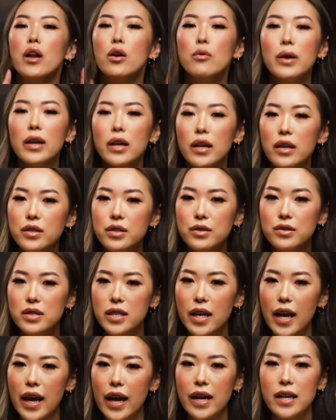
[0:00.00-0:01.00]
are we gonna do
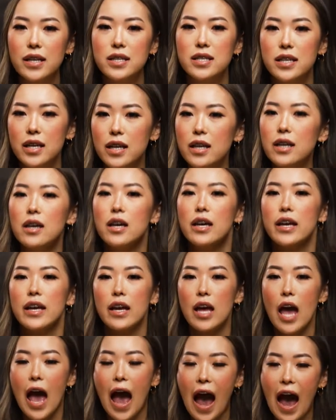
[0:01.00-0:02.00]
today to
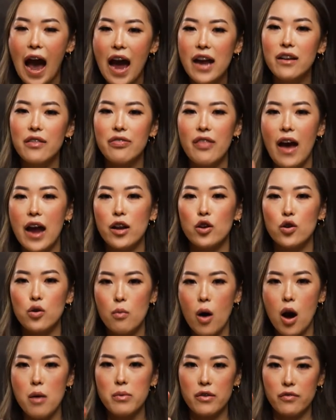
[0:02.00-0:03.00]
add that
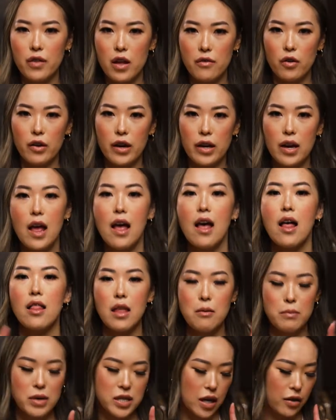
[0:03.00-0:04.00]
umami flavor in?
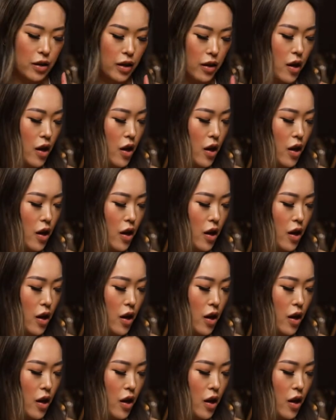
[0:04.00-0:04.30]
Let me tell you.